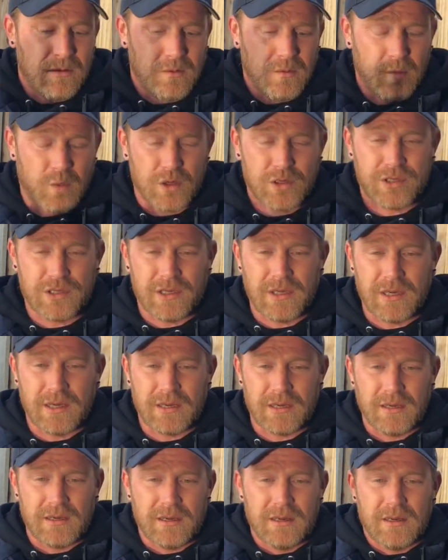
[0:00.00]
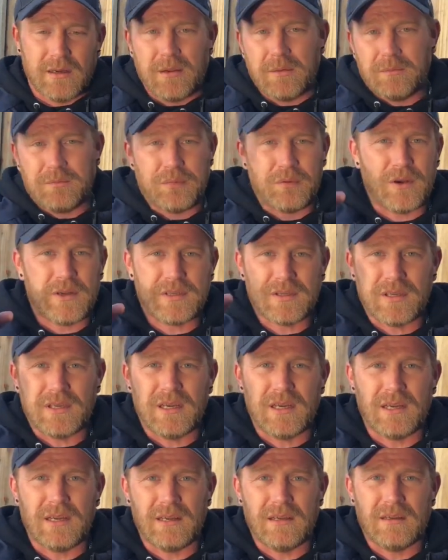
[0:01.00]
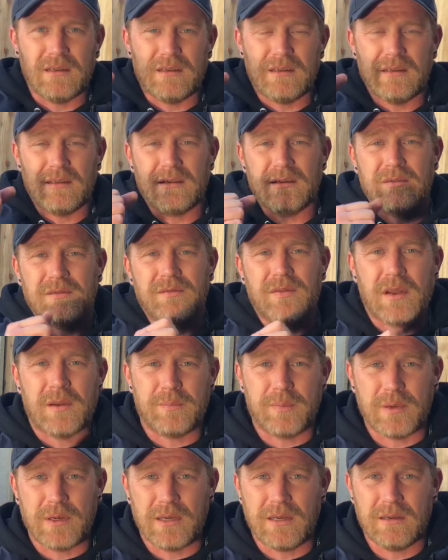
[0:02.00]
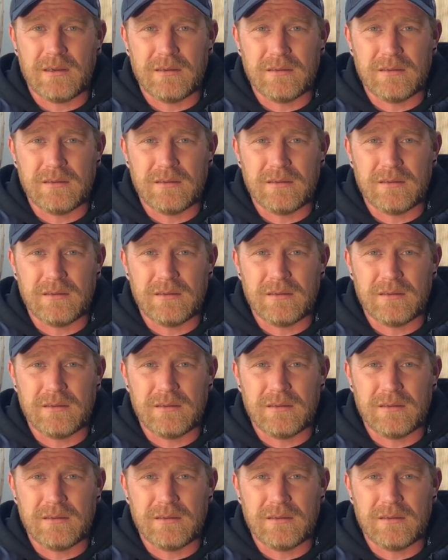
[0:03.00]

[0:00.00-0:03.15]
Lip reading: washing it, pressing it, vaping it.